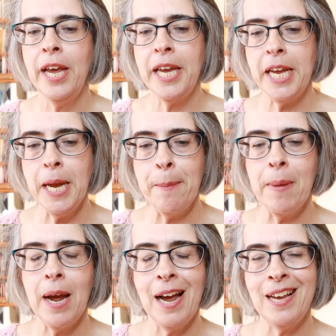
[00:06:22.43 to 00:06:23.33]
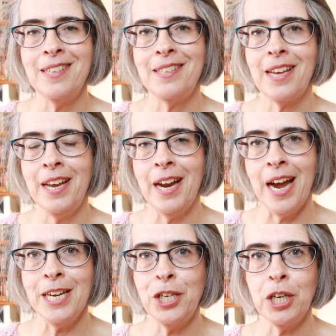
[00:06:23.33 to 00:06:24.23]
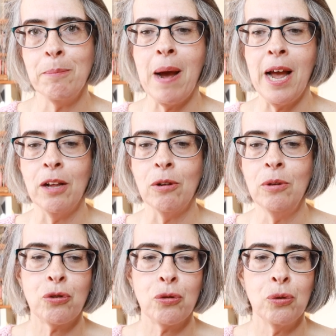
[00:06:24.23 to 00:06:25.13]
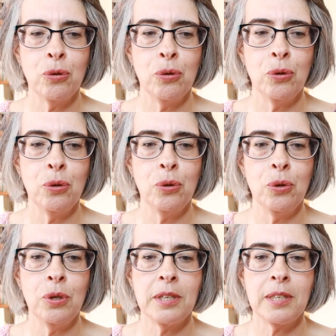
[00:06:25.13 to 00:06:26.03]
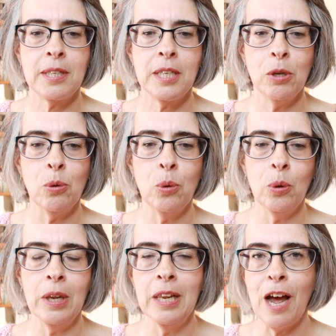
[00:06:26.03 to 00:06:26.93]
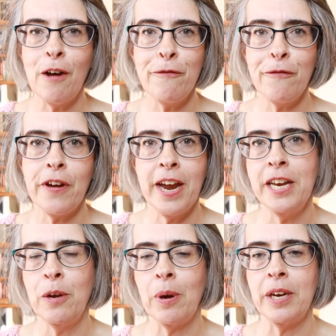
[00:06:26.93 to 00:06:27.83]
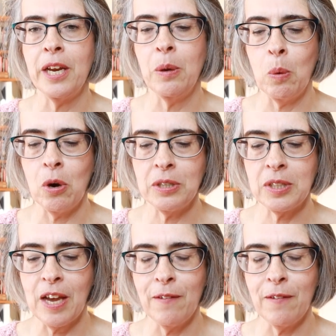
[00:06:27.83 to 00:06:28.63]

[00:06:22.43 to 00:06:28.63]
him as an aging male to still love anyone he wants,